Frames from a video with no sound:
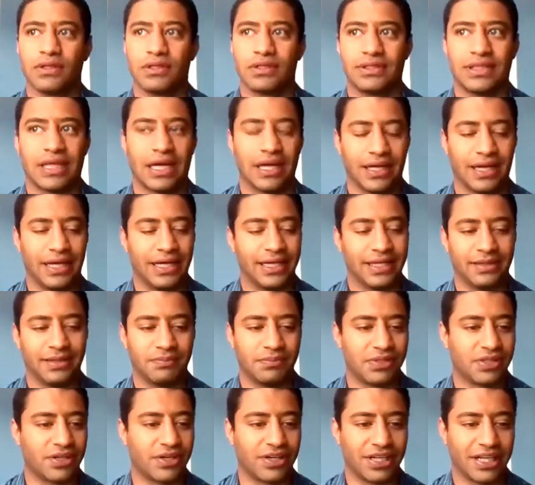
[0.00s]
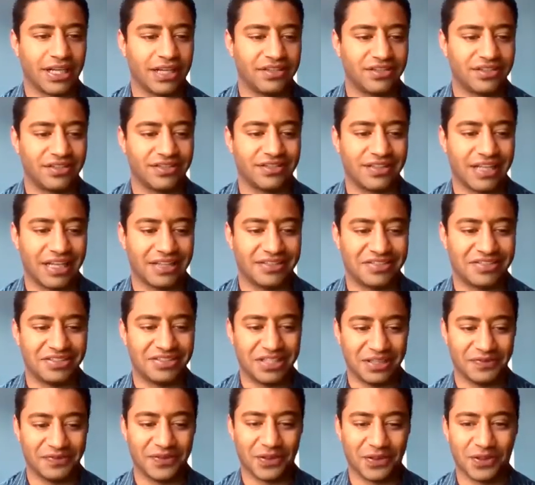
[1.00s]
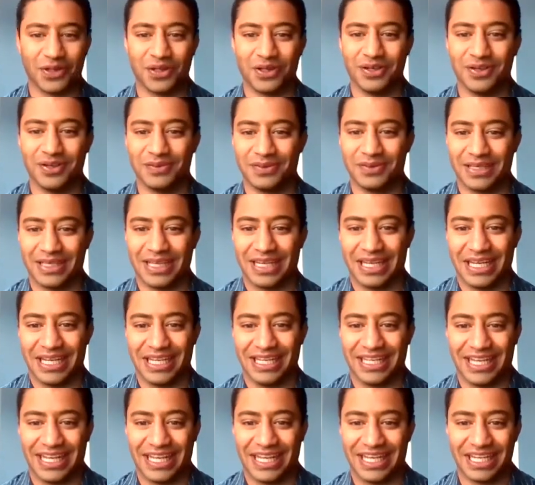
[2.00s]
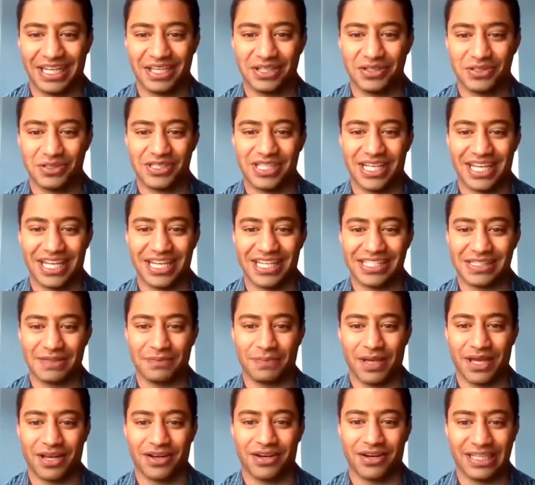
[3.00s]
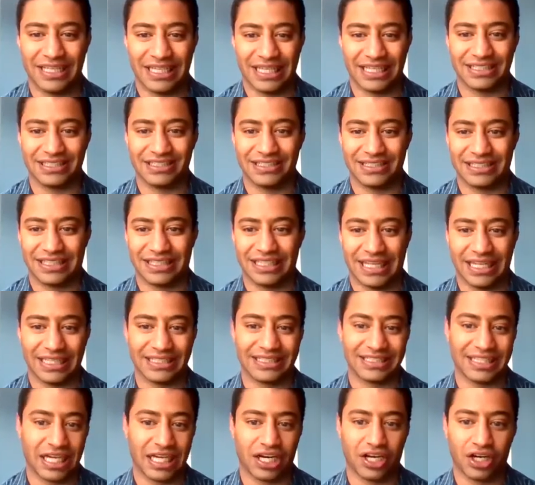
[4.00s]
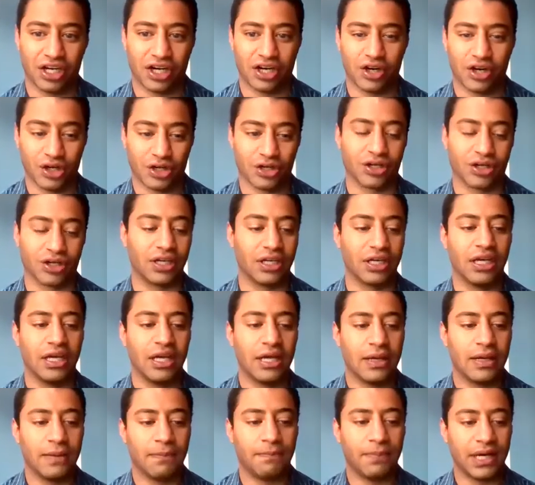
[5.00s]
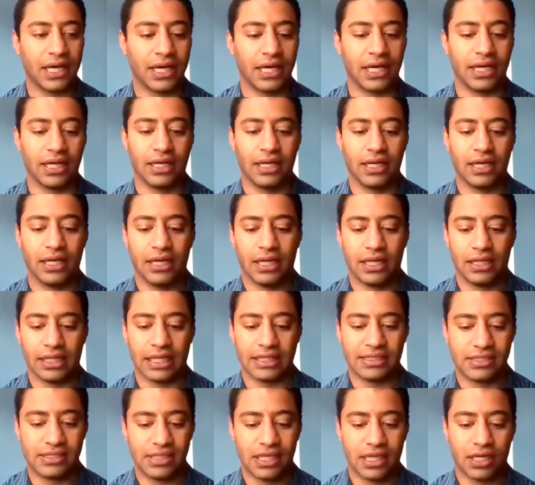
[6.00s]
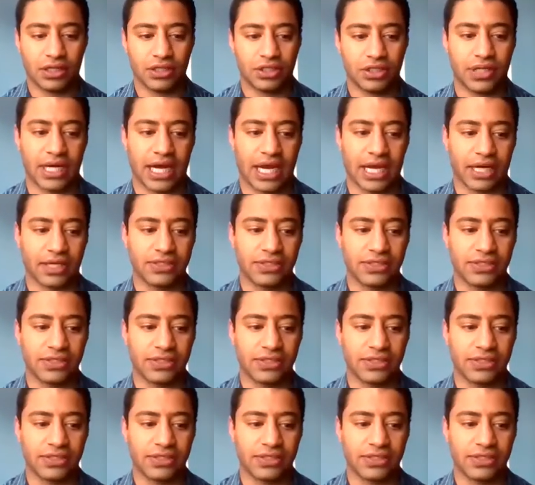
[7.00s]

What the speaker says: I'm sorry, that's difficult. I can understand as a parent that's gotta hurt. But let's stay on track.